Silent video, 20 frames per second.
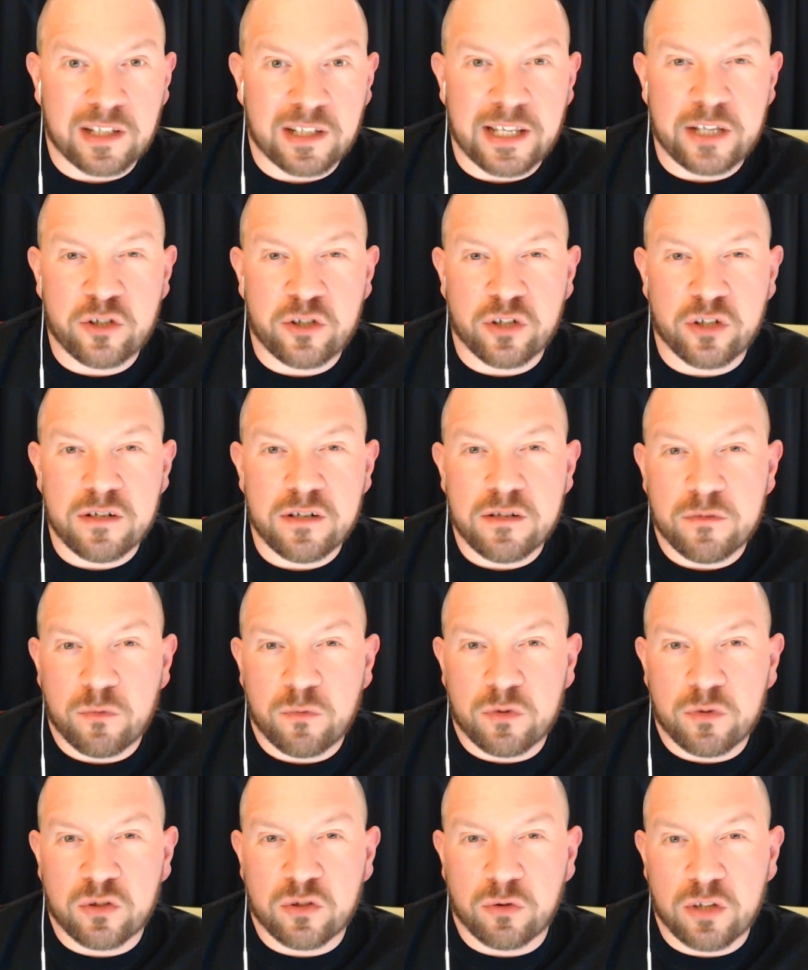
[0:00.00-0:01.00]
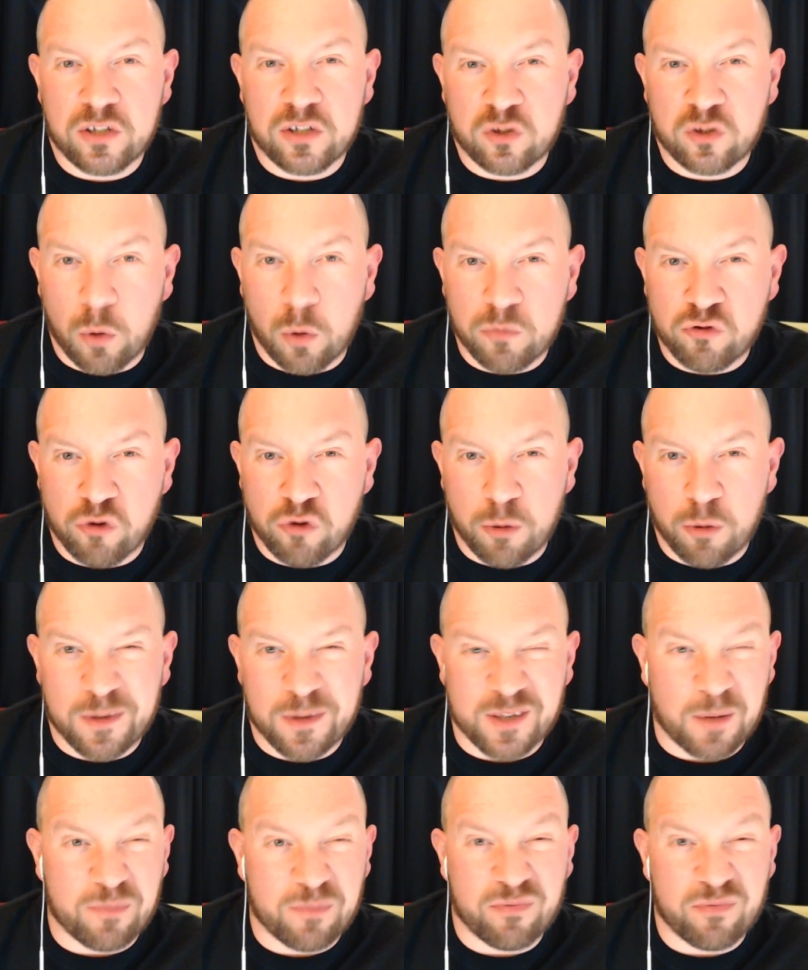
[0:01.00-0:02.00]
Legion. So the
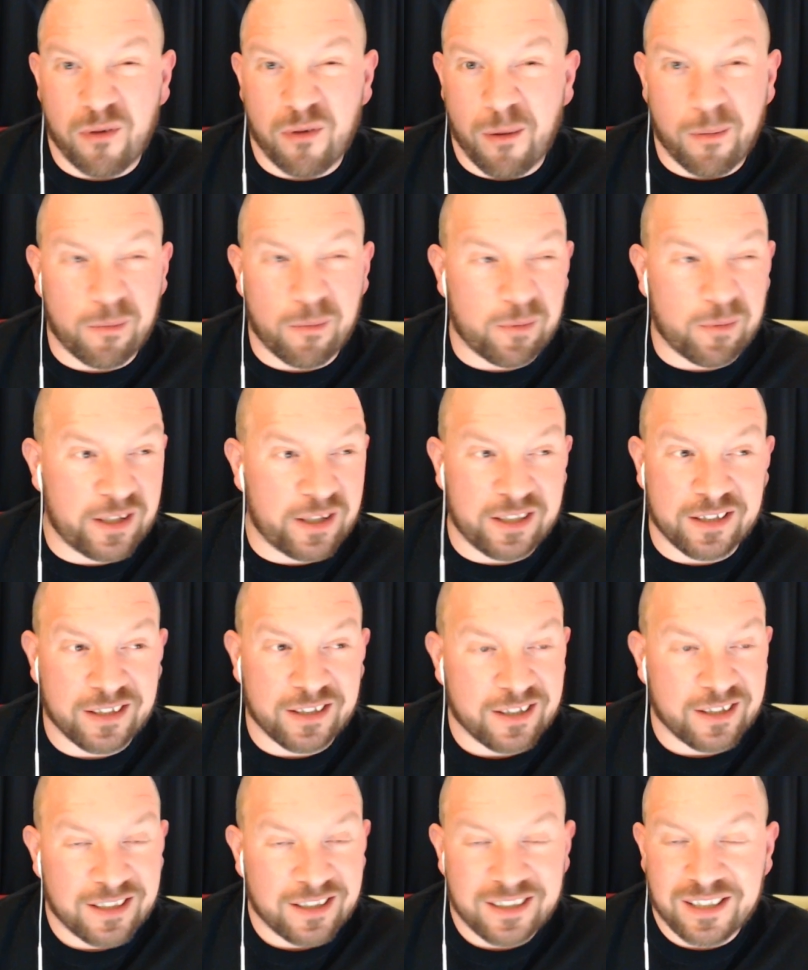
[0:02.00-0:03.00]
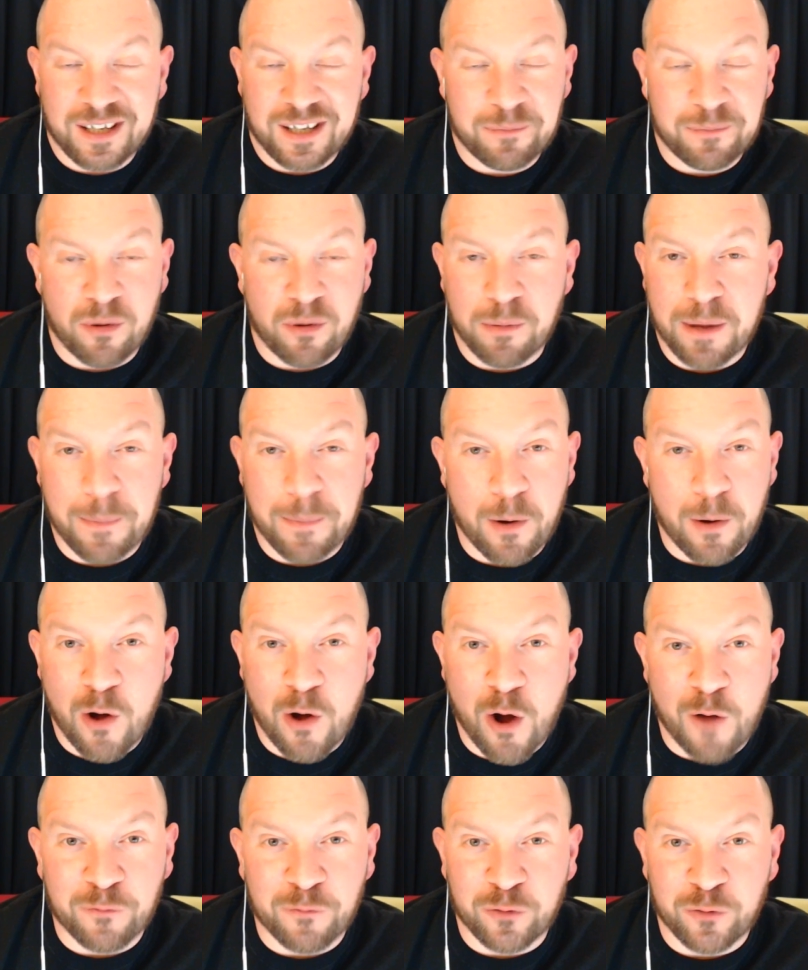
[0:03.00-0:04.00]
Stormtroopers are probably about
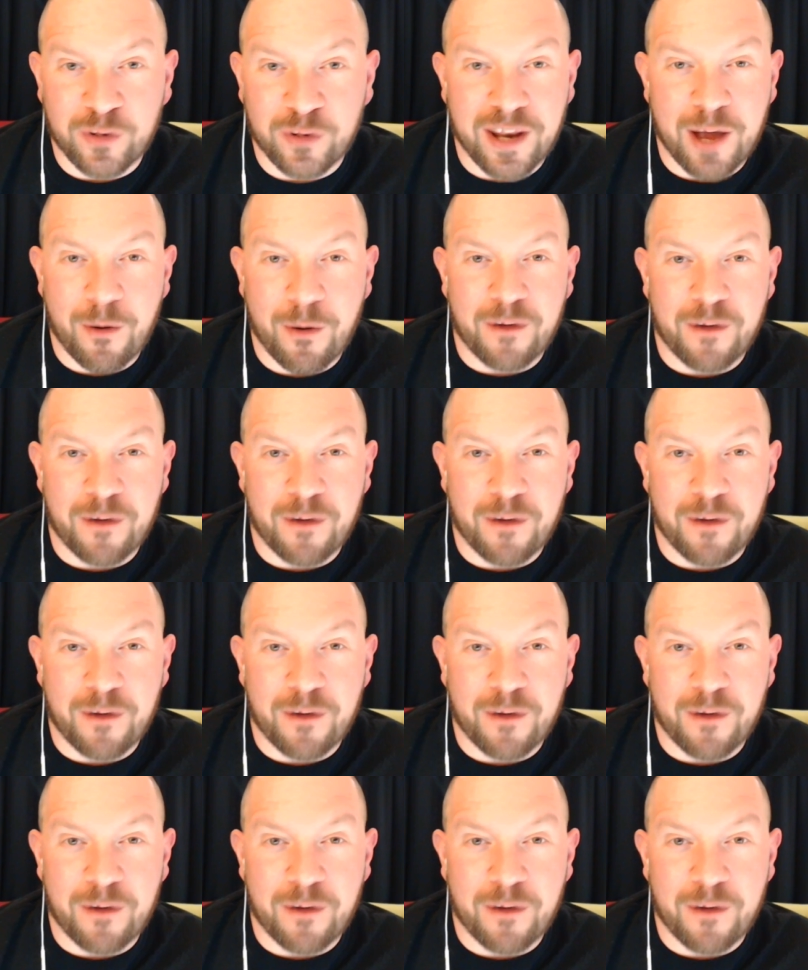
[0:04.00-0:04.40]
half done now.